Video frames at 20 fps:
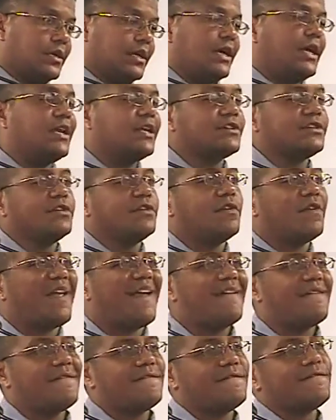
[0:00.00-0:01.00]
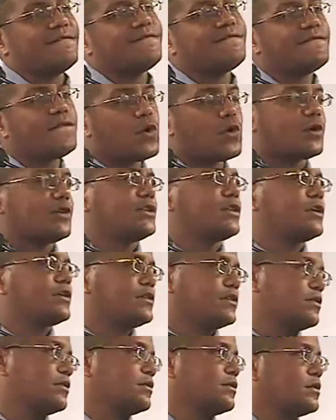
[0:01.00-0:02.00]
he doesn't force
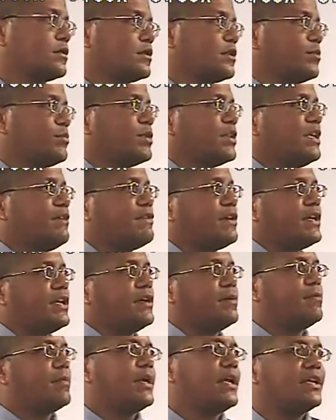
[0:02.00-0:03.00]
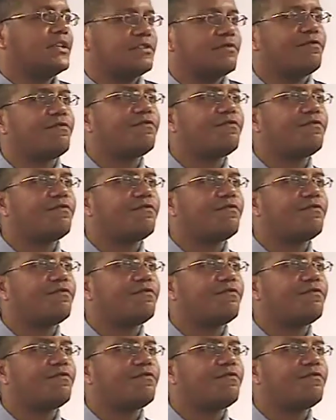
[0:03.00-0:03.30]
us to believe on him. He doesn't